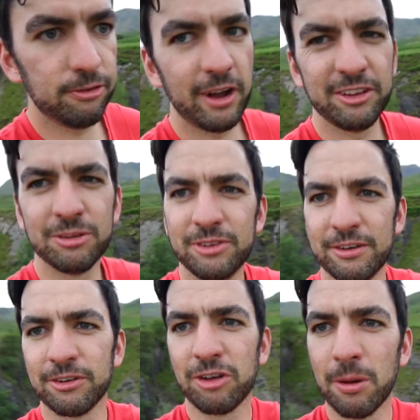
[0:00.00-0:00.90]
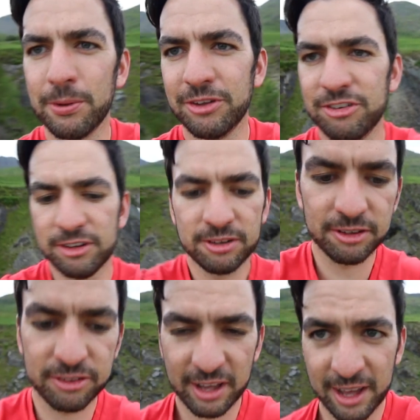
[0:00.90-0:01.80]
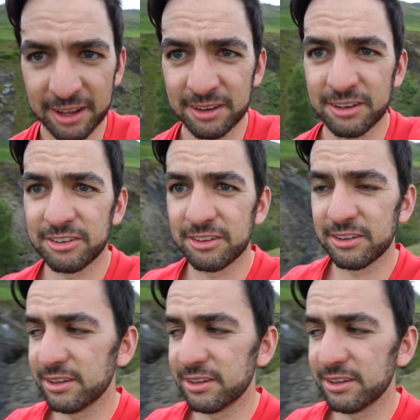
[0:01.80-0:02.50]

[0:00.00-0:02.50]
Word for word: Try some different compositions and...